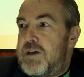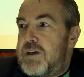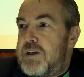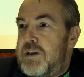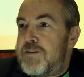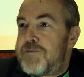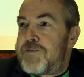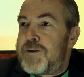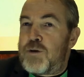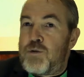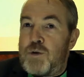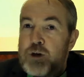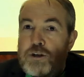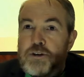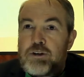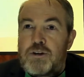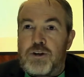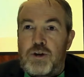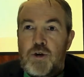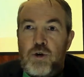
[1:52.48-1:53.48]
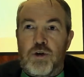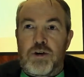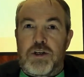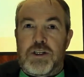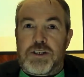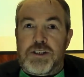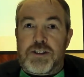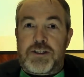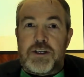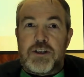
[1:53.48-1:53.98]
If I were to draw a
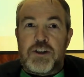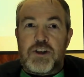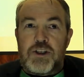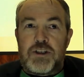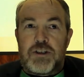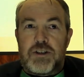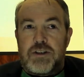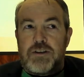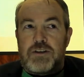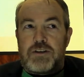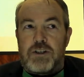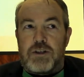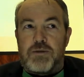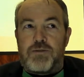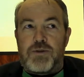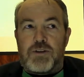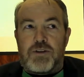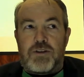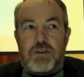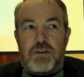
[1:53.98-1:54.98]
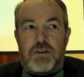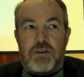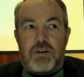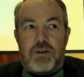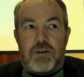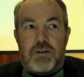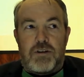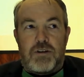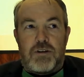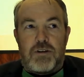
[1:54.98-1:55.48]
distinction in terms,
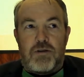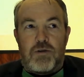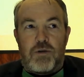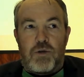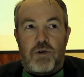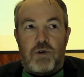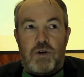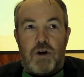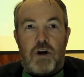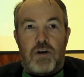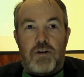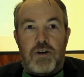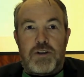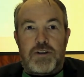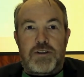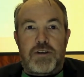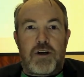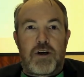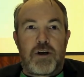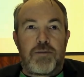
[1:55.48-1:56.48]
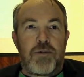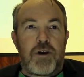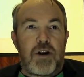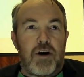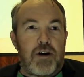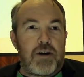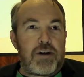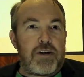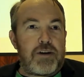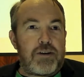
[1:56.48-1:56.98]
or on a
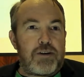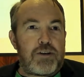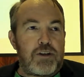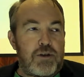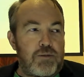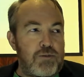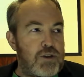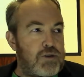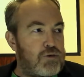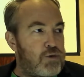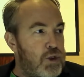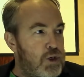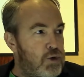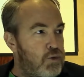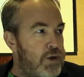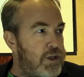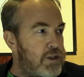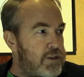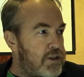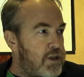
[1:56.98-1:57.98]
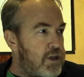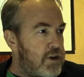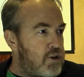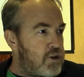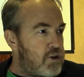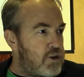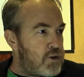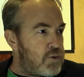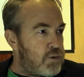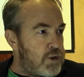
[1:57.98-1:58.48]
timeline in terms of what we as
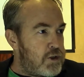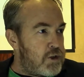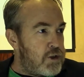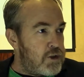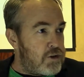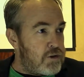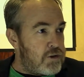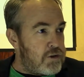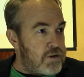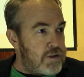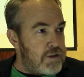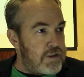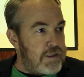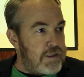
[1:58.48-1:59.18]
coaches would do,